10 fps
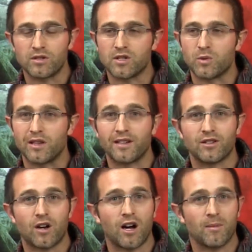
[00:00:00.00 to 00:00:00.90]
since we like to
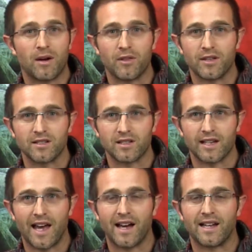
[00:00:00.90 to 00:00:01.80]
talk about things
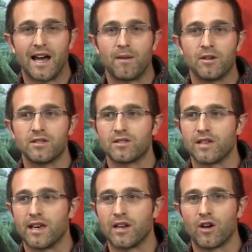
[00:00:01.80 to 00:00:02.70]
like economics
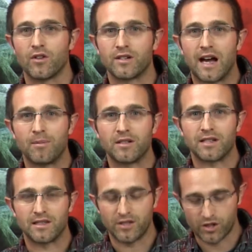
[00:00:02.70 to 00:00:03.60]
and other topics
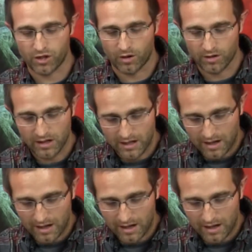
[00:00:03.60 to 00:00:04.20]
on this show.